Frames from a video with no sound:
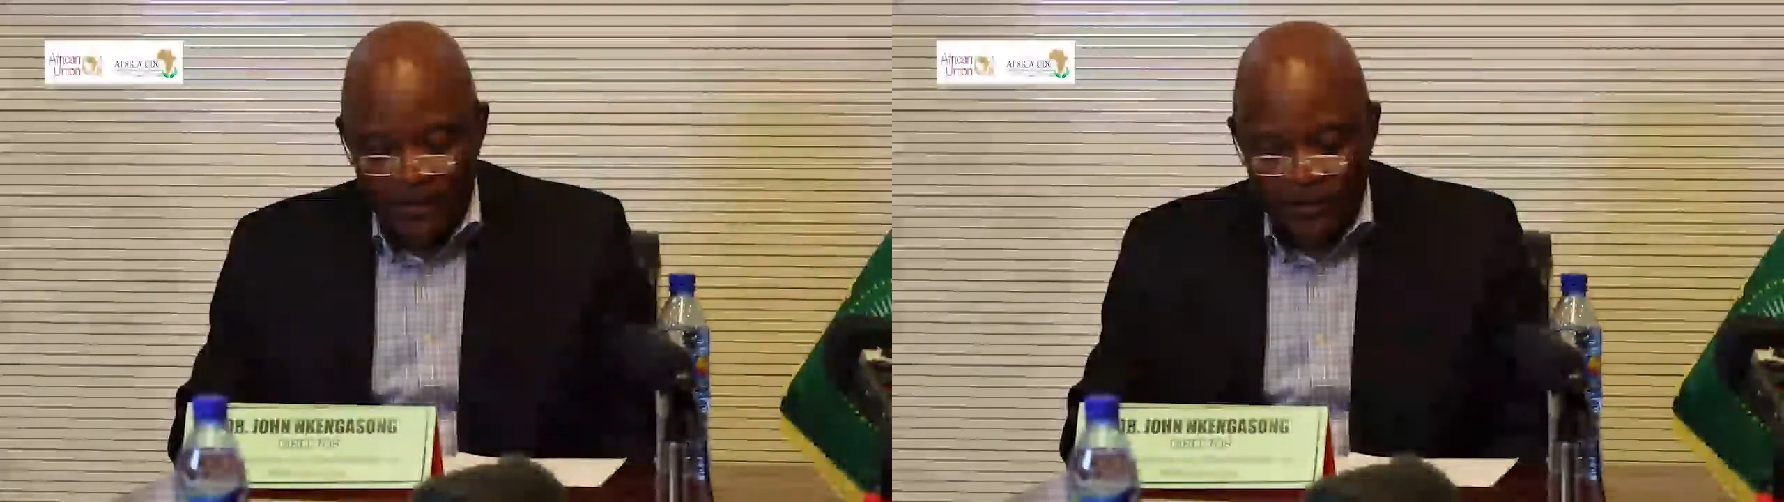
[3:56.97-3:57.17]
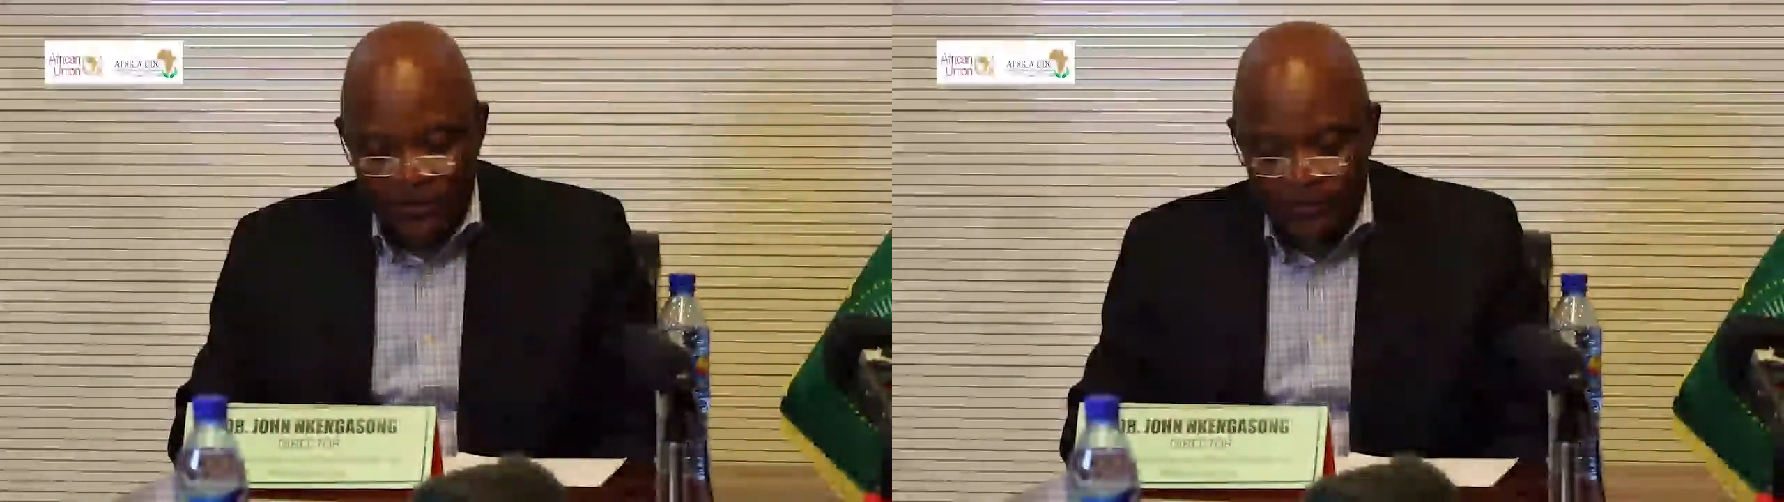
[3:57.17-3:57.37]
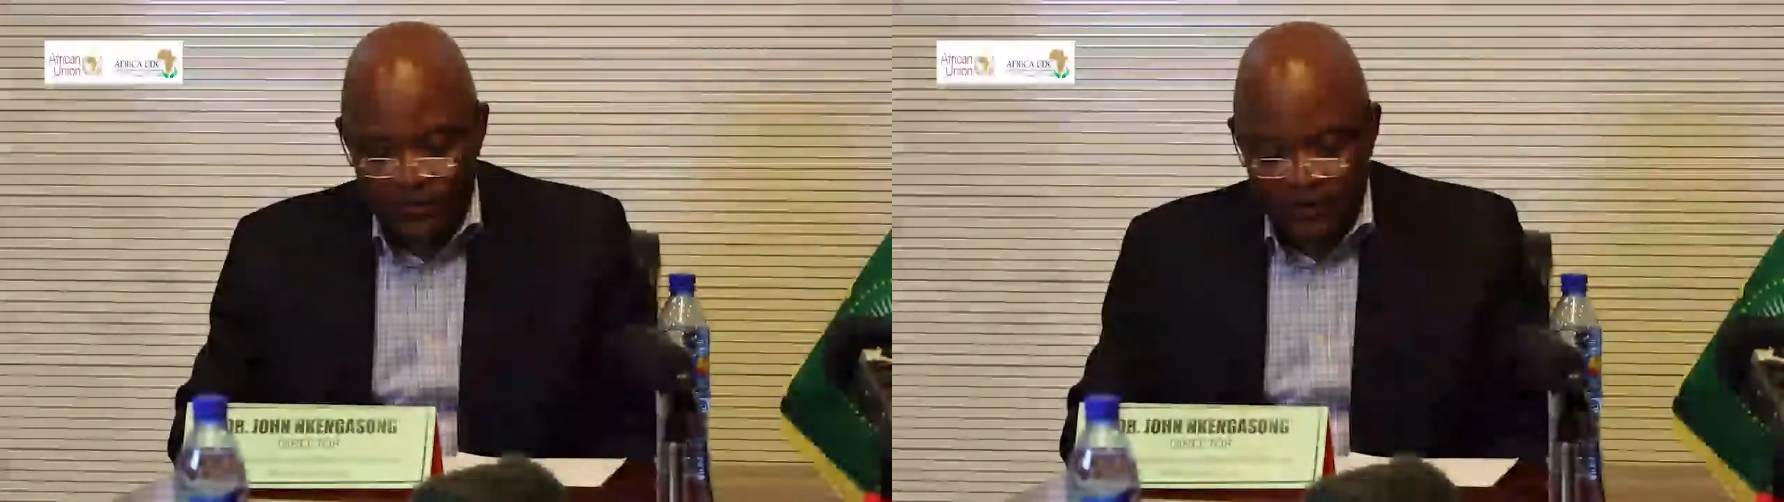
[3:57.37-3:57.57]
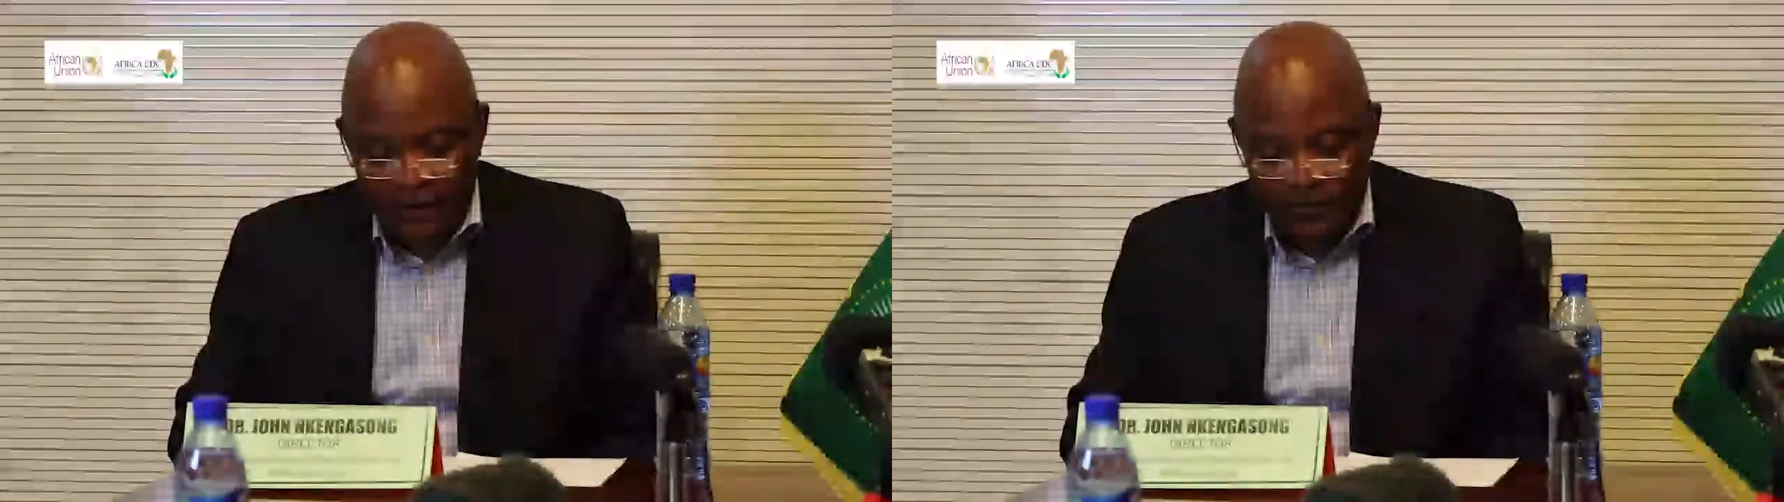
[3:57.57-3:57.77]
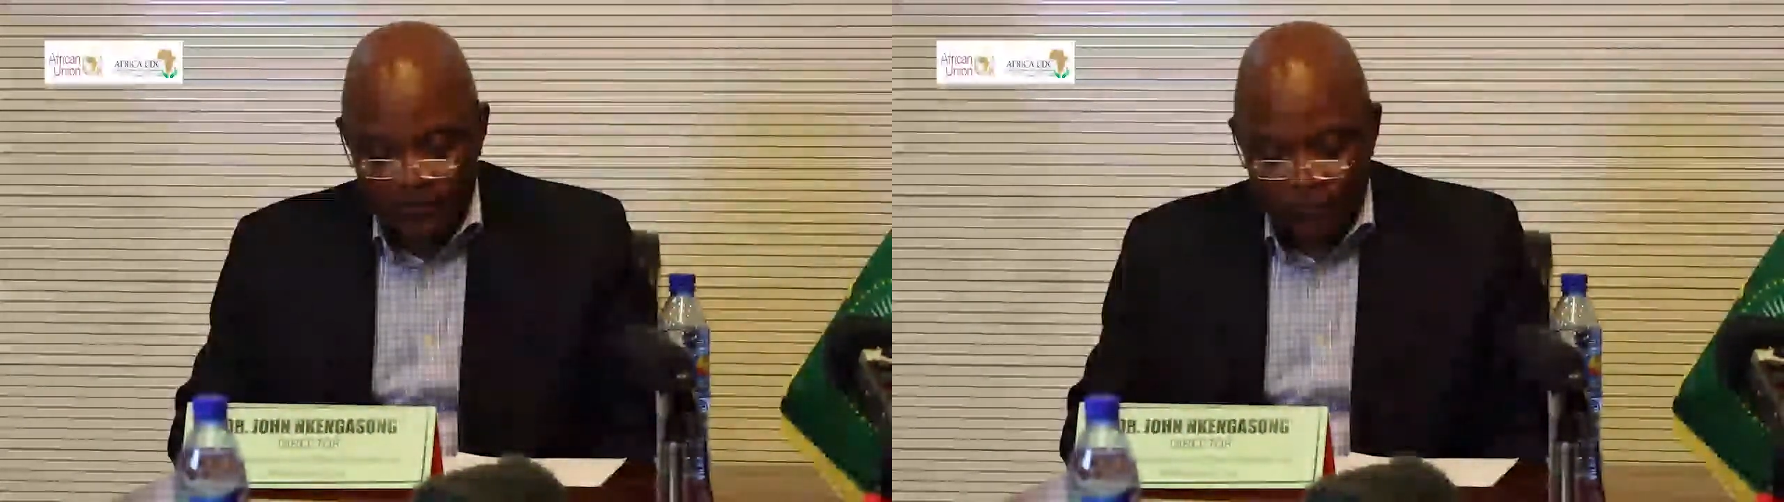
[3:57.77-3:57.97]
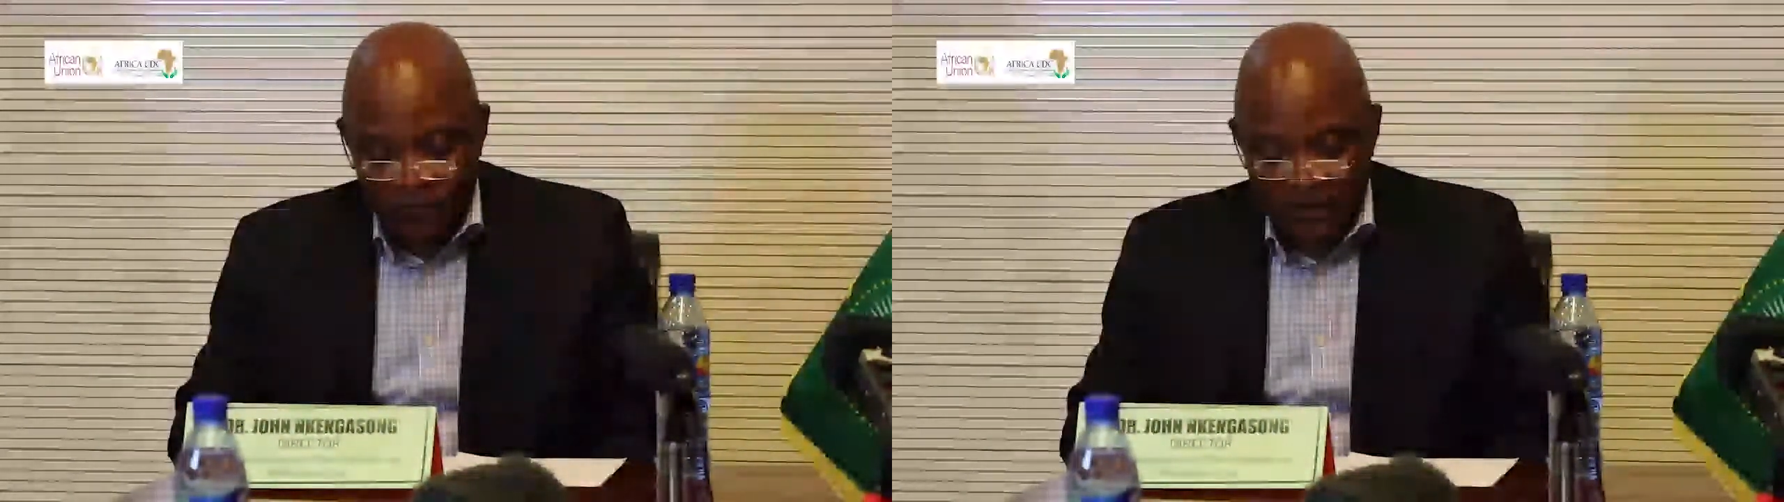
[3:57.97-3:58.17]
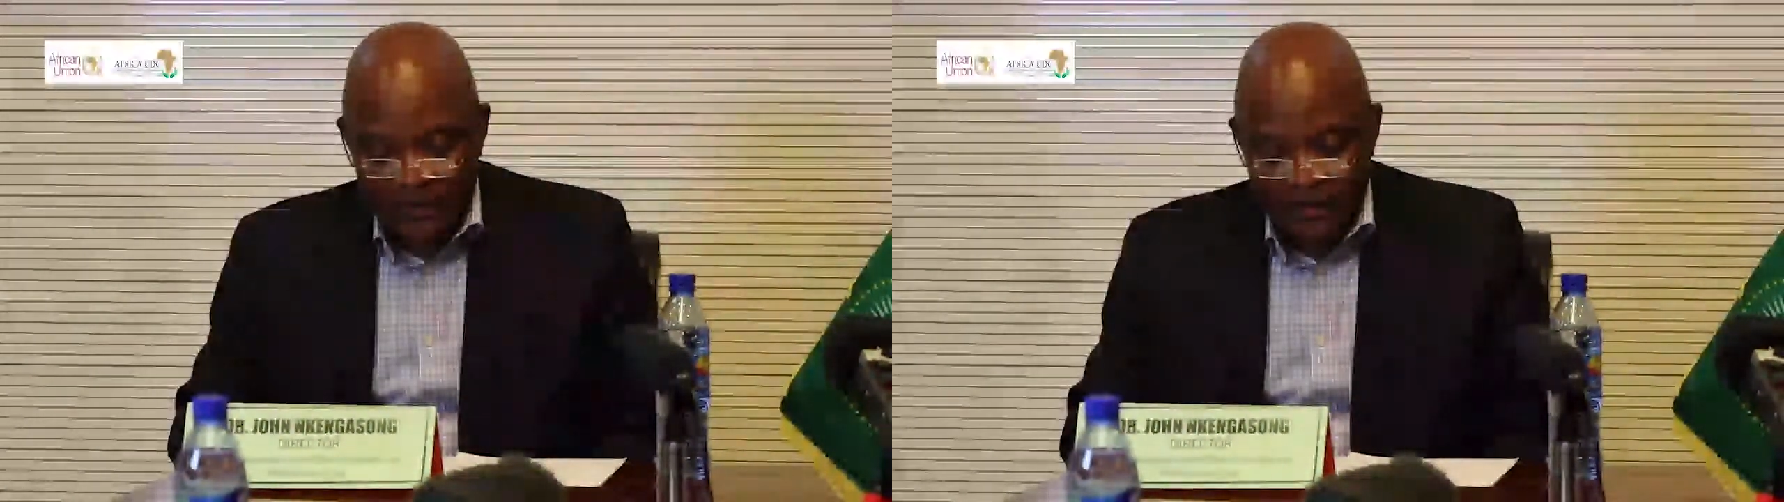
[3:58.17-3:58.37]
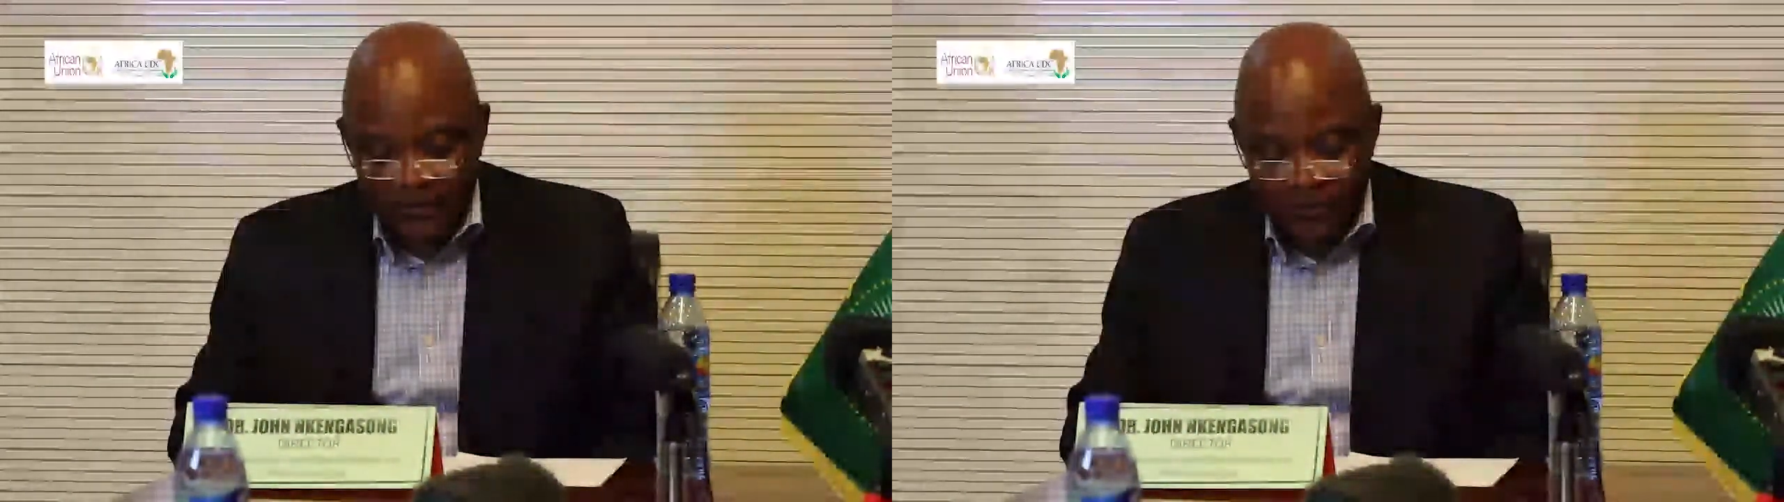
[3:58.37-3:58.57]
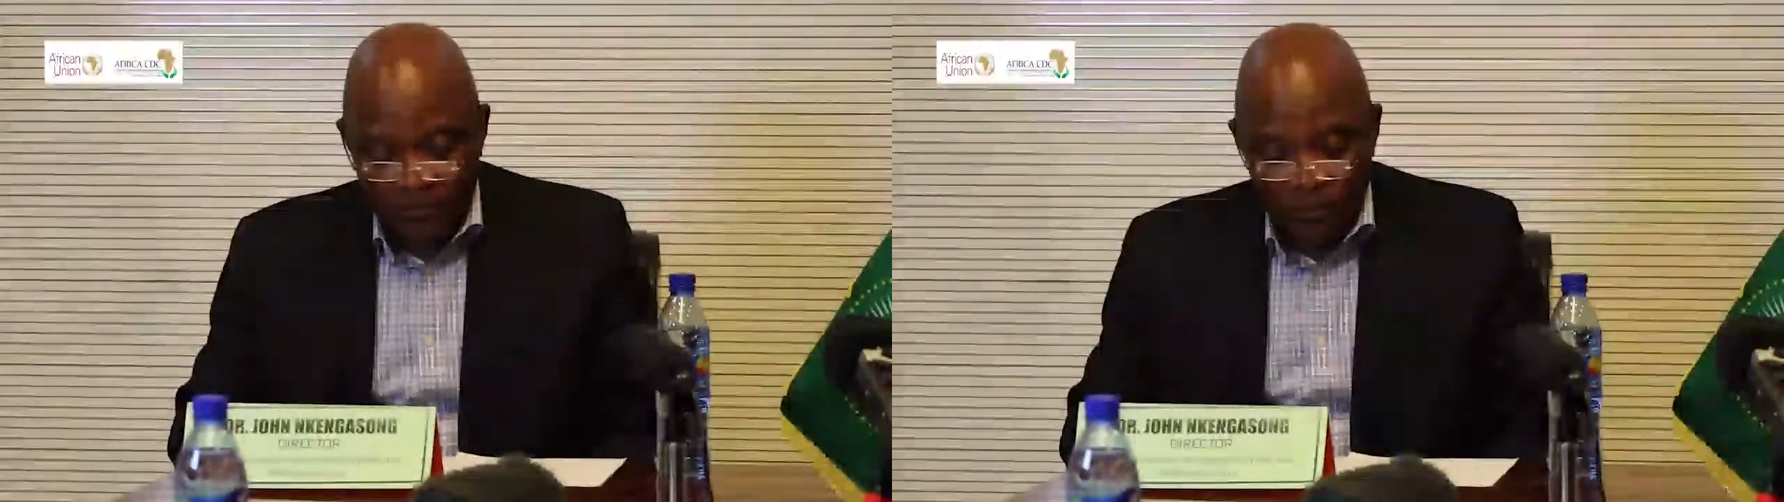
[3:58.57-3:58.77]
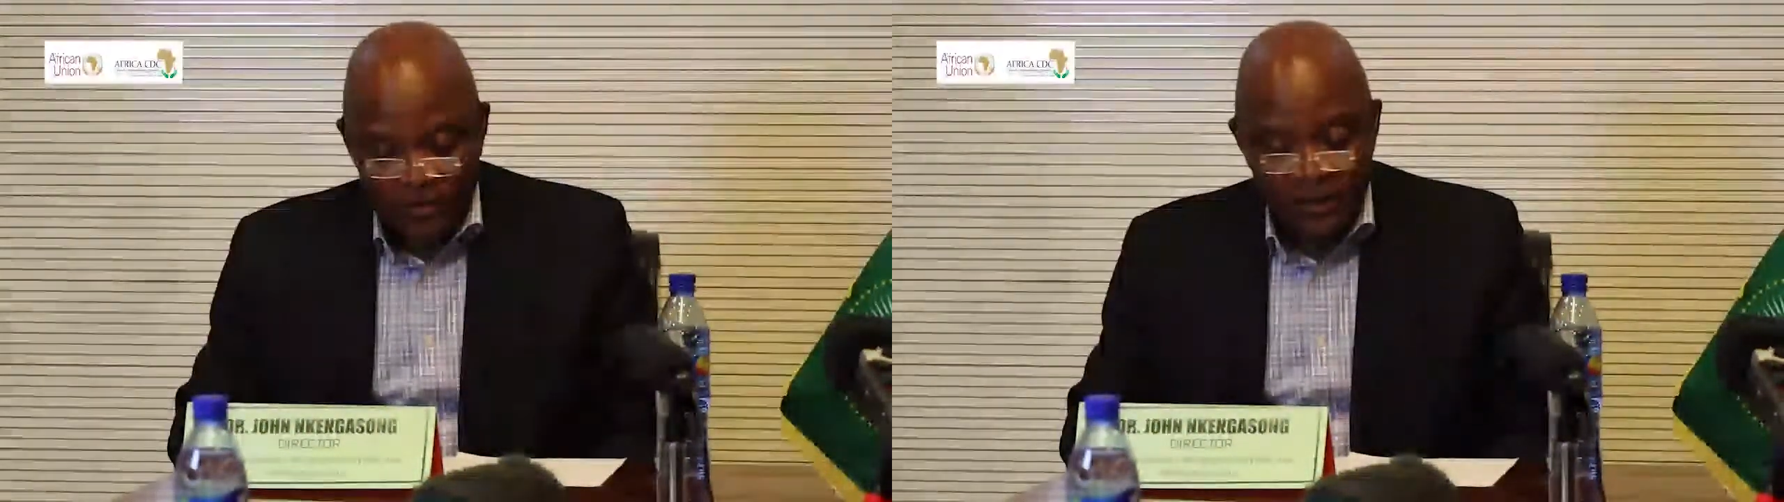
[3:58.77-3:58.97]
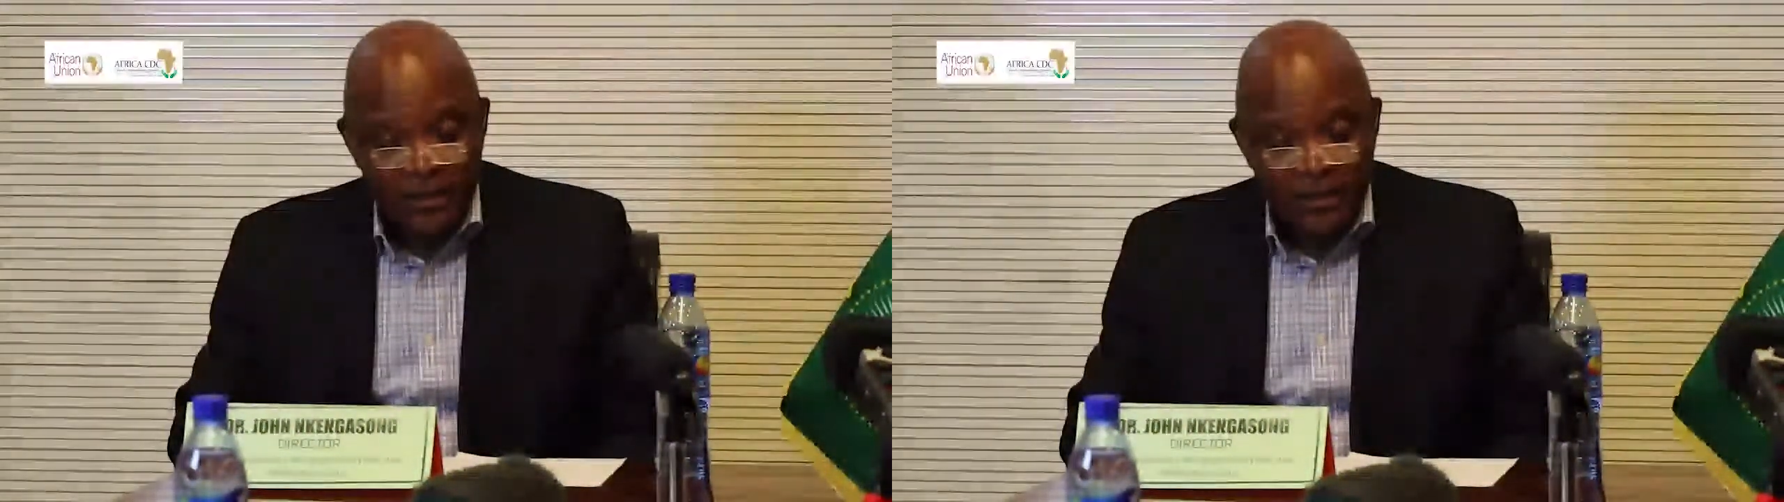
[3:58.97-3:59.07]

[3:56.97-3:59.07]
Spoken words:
to provide that support.